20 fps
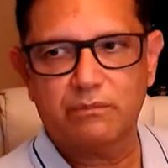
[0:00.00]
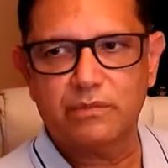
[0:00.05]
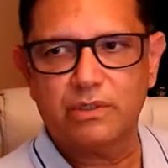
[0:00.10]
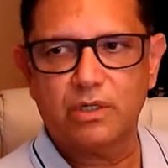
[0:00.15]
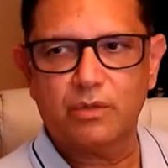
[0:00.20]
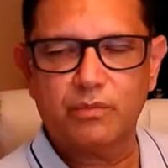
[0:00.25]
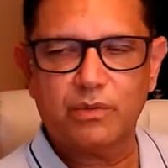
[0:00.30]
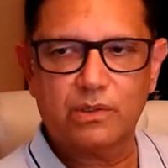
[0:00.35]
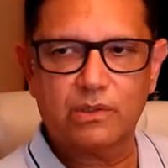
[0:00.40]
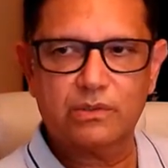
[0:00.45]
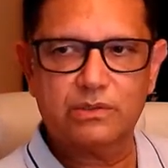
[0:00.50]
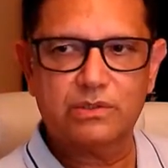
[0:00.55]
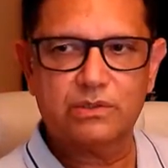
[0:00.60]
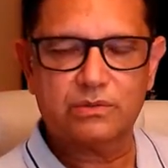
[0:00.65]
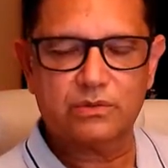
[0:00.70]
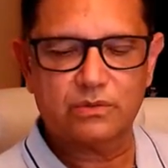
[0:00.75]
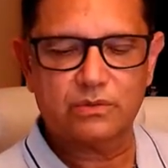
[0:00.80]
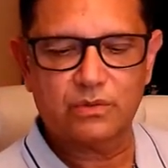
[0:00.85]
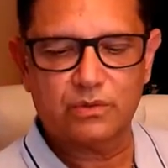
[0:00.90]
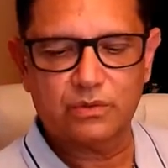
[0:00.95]
Apologies to
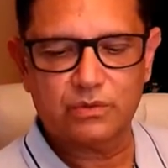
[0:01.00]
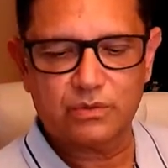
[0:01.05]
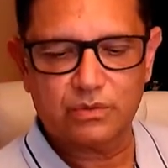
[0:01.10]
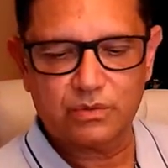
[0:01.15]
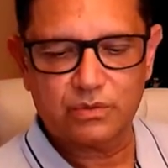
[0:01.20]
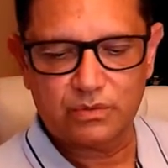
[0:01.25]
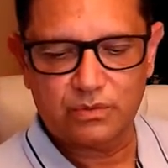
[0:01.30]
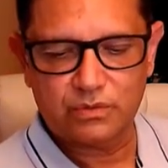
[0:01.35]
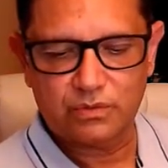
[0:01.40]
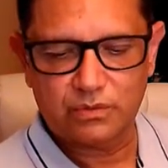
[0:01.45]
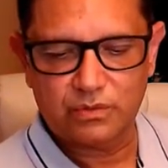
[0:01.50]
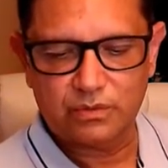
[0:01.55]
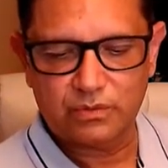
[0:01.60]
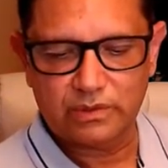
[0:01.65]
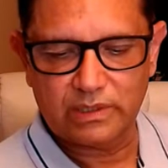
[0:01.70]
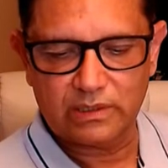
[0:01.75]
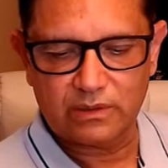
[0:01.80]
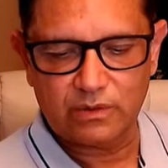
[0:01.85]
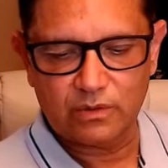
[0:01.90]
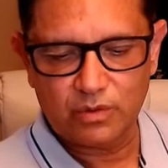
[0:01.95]
those who do
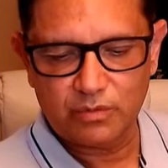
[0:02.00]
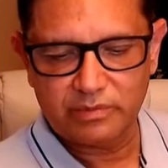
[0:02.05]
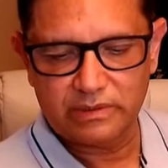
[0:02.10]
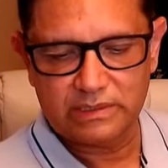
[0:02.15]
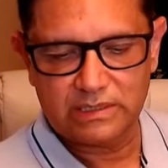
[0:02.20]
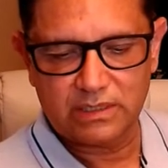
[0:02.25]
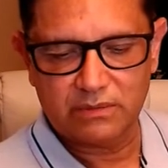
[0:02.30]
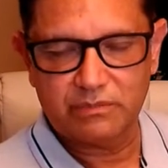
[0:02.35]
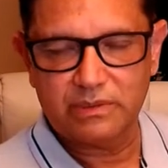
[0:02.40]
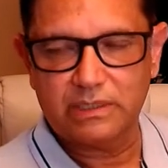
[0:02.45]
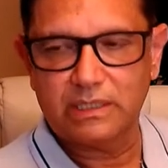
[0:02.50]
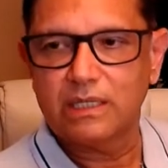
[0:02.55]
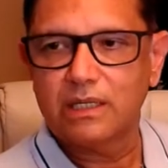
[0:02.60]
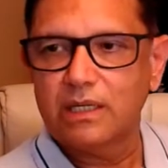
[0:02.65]
not know Punjabi,